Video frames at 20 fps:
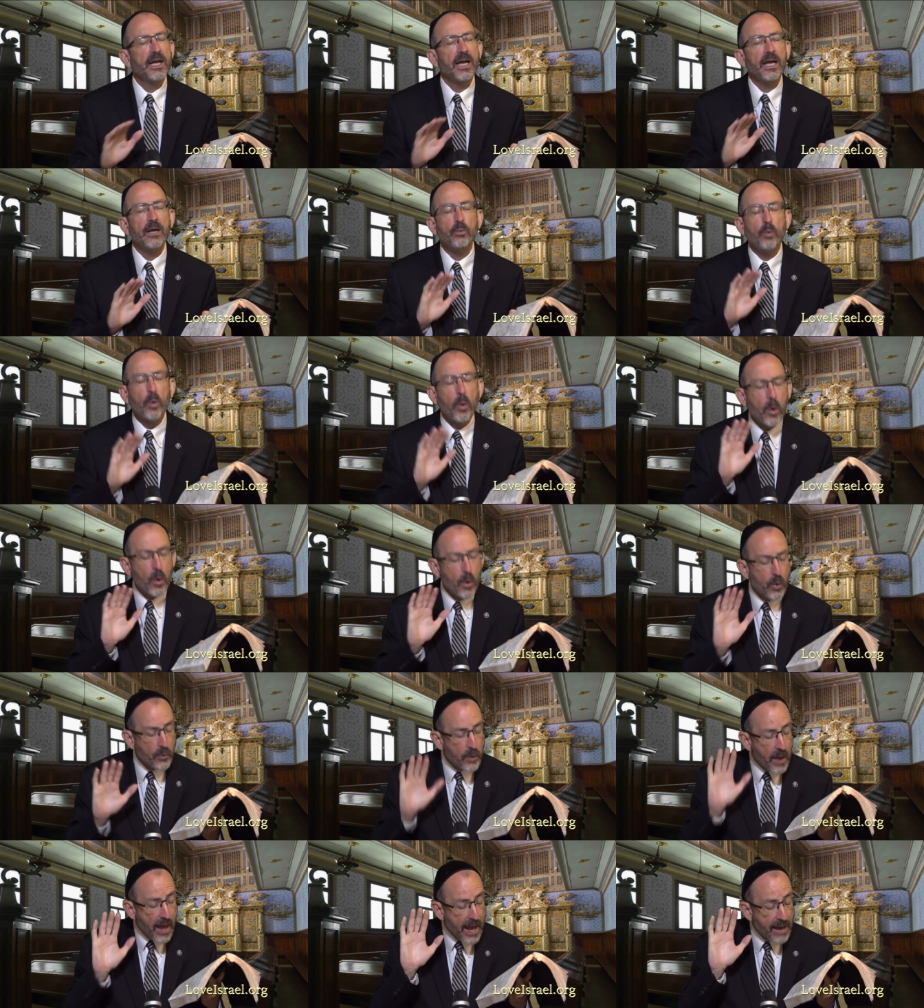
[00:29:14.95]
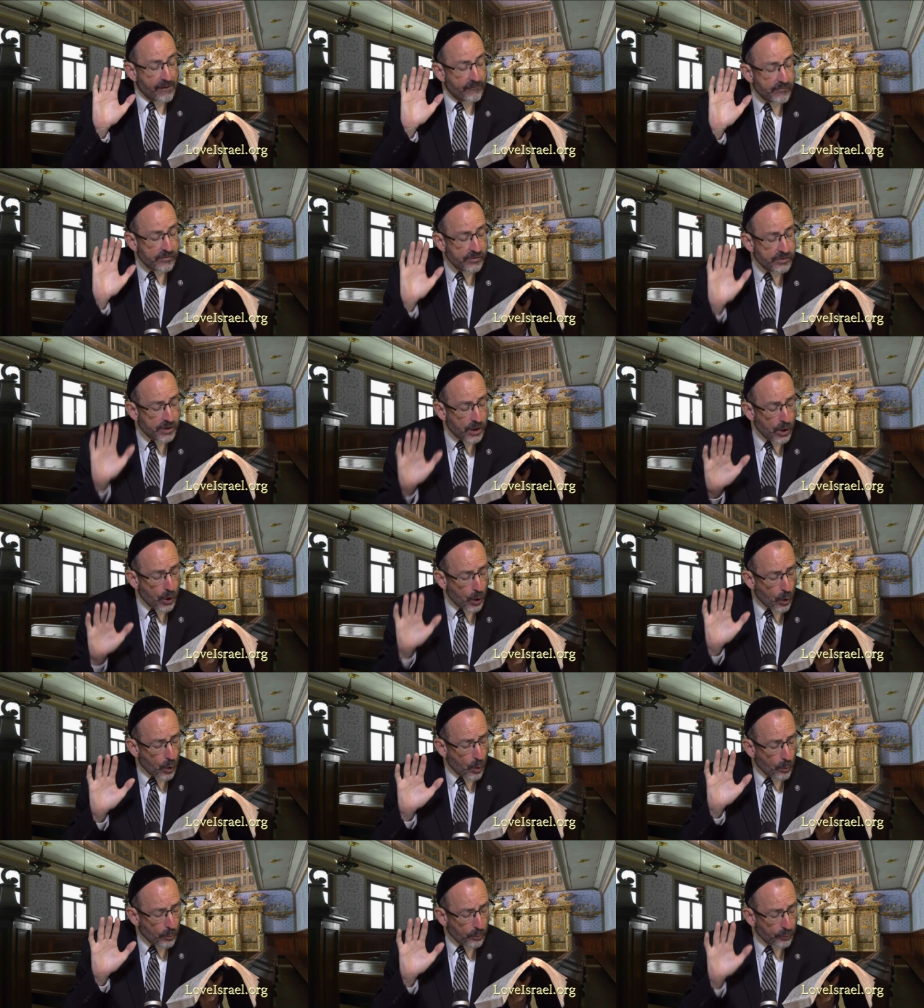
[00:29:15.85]
it will have
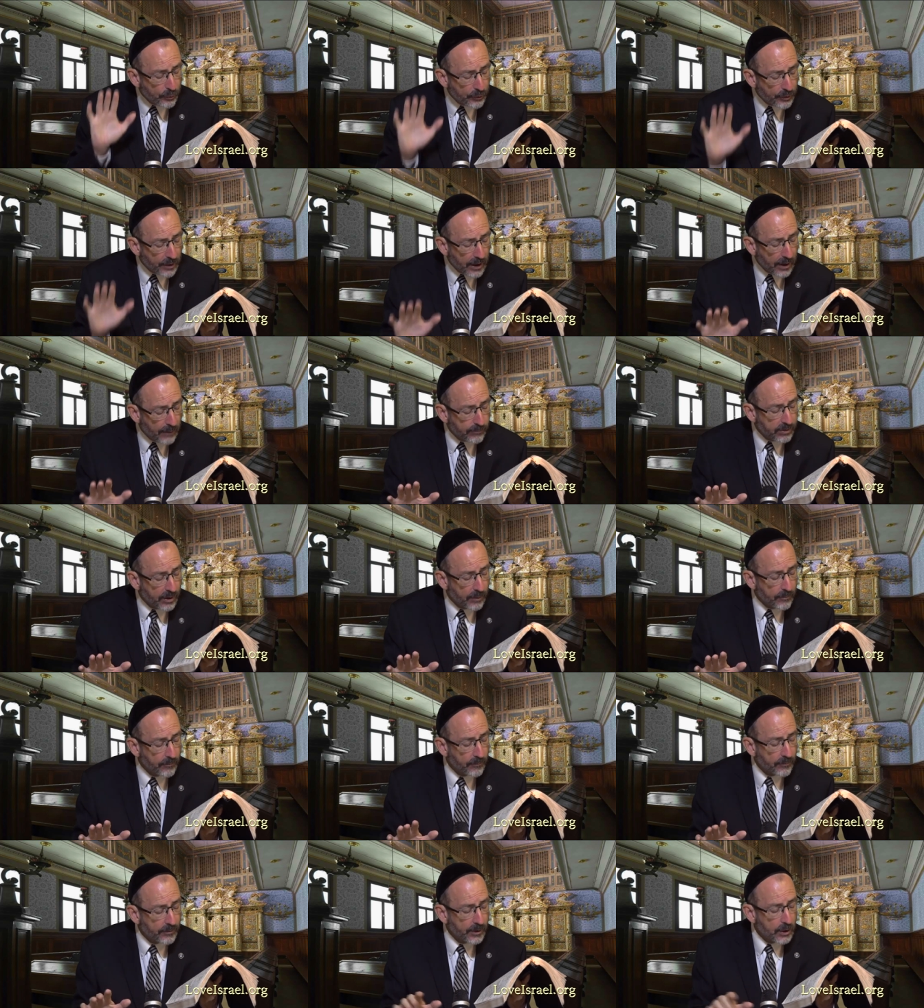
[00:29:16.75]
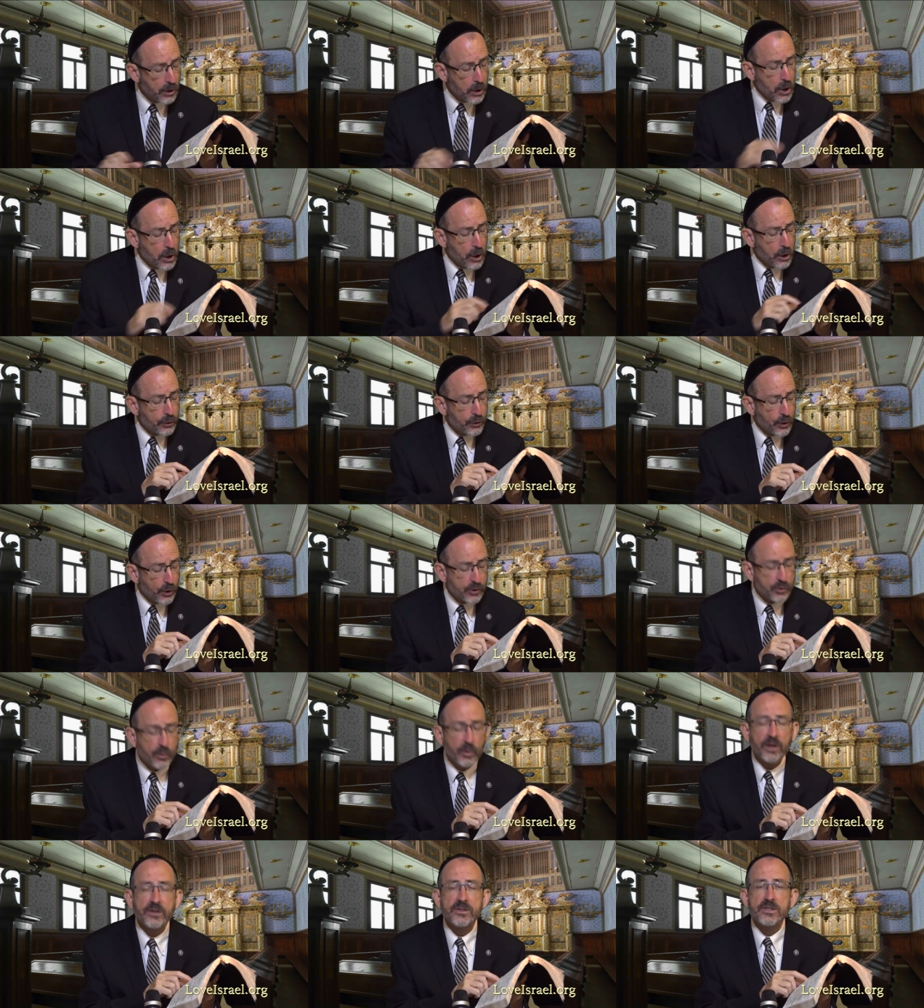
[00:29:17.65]
no problem.
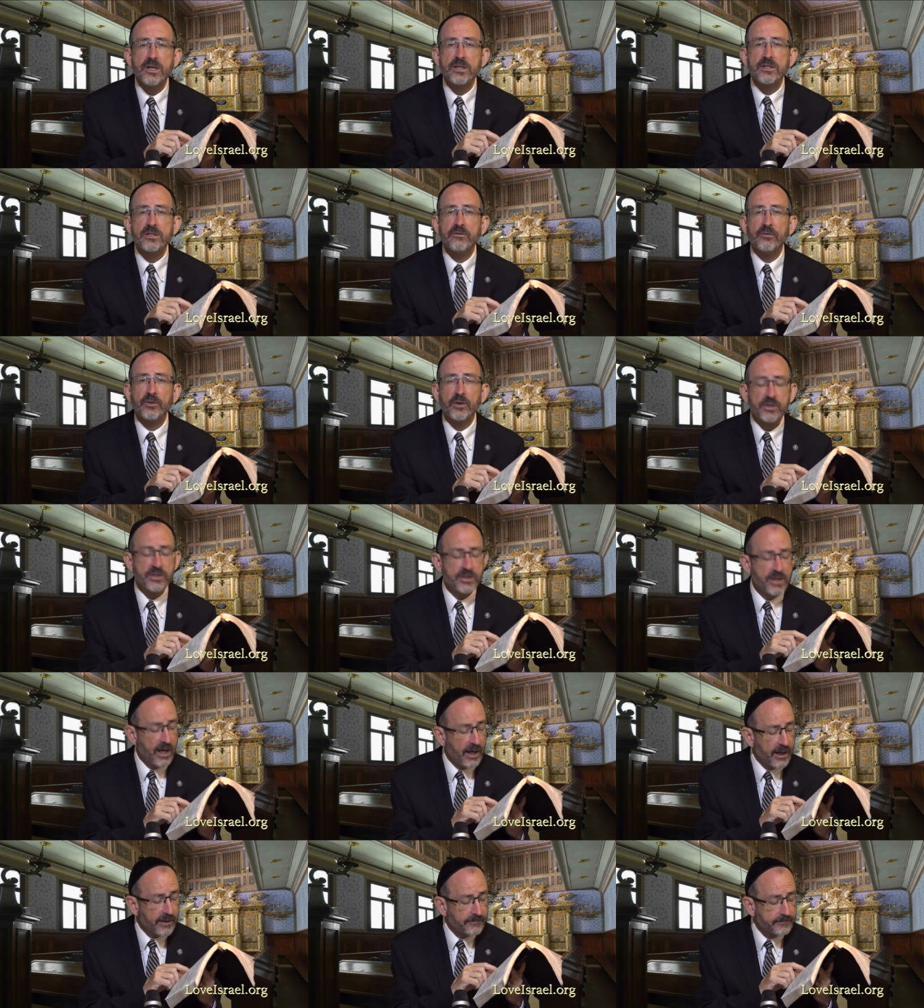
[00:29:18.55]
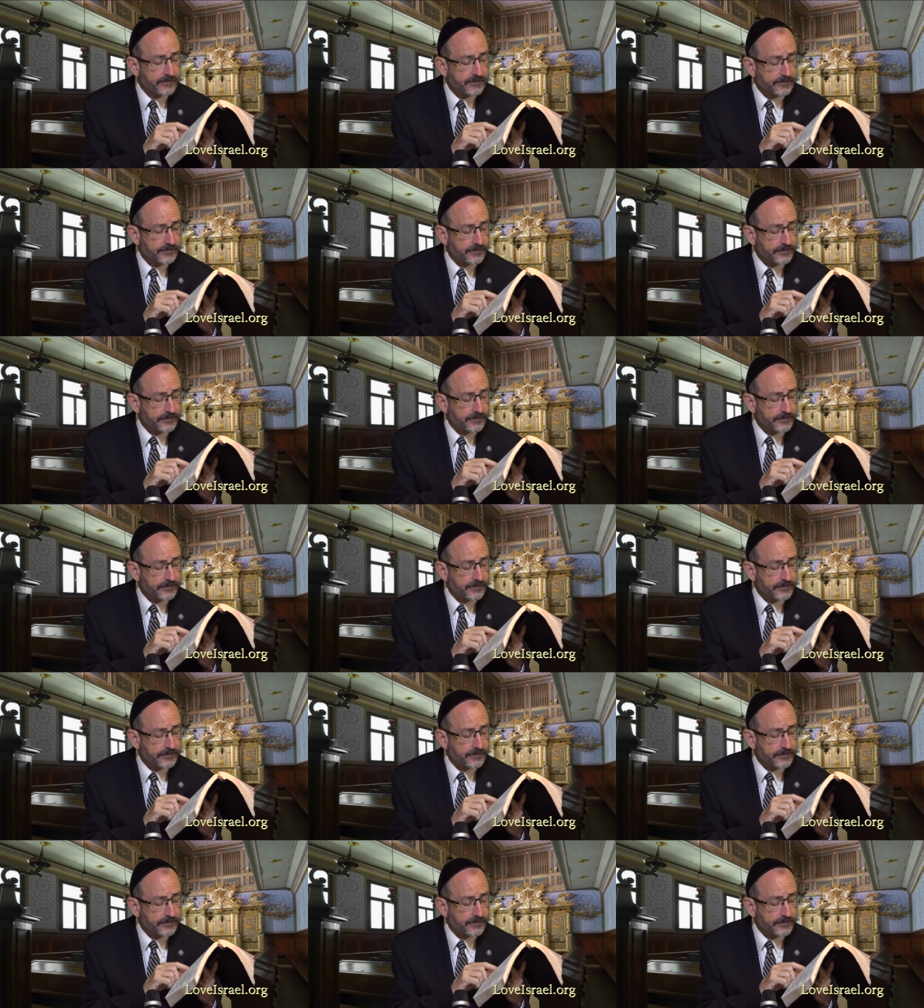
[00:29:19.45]
Notice what it says in verse 9